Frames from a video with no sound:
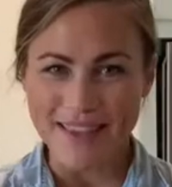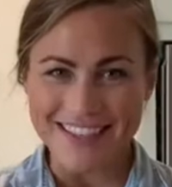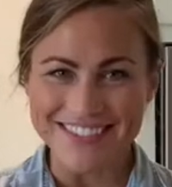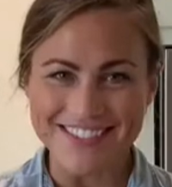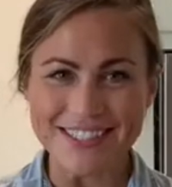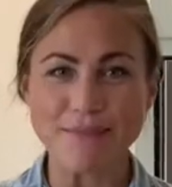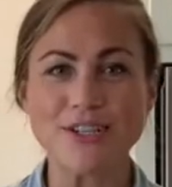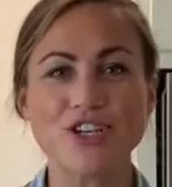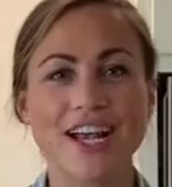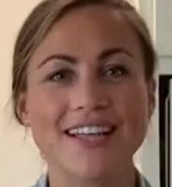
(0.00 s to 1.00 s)
make this recipe,
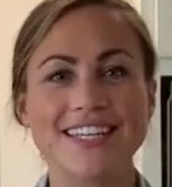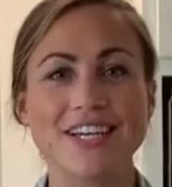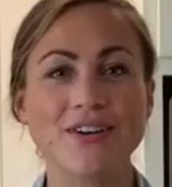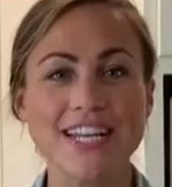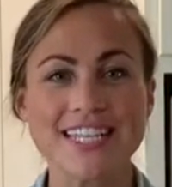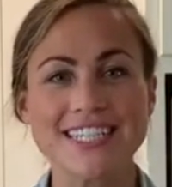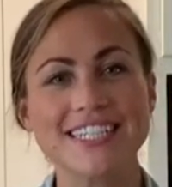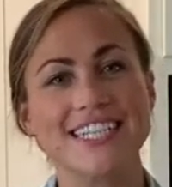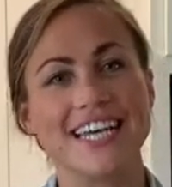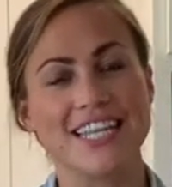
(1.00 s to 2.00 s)
check out the ingredients
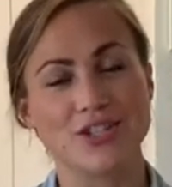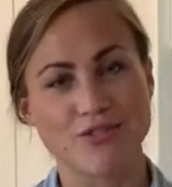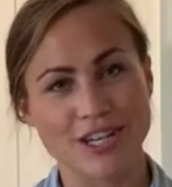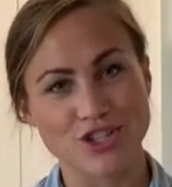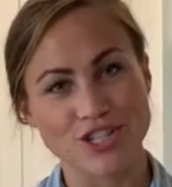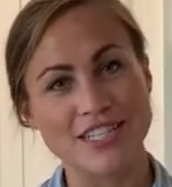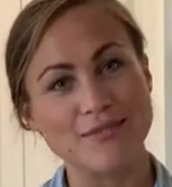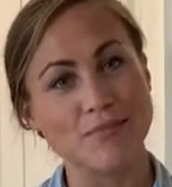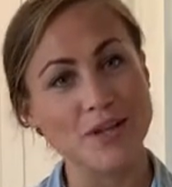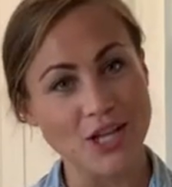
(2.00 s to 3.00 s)
list and the directions
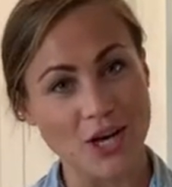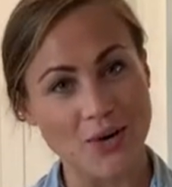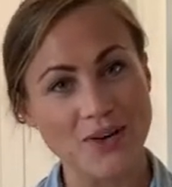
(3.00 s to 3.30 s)
below.